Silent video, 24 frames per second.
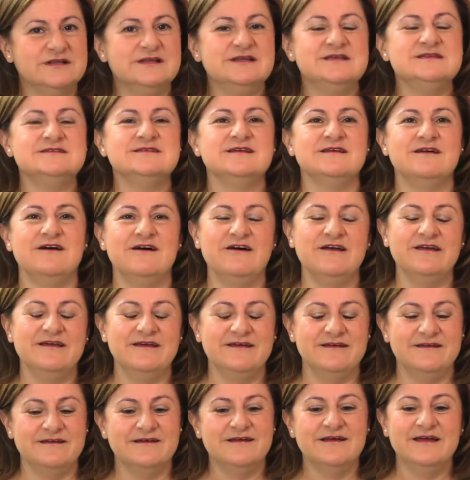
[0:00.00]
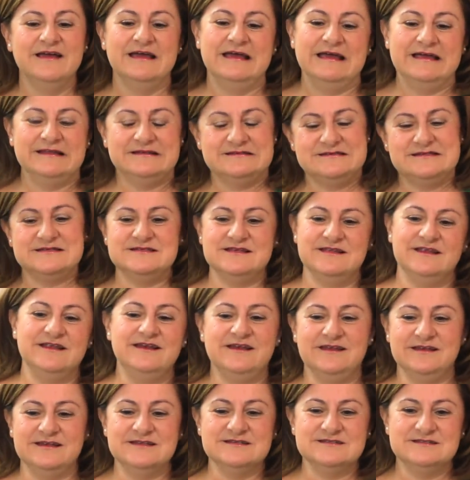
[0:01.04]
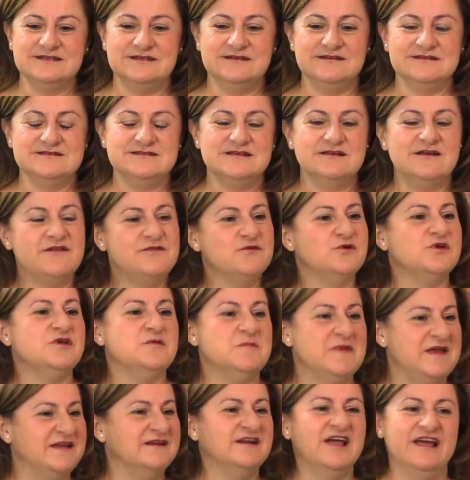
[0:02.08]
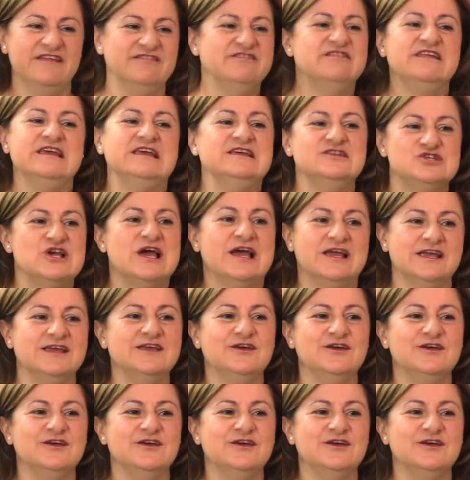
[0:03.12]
And he said, "Oh, yeah." And he's just eating his dinner. He said, "I thought you meant like the Jackie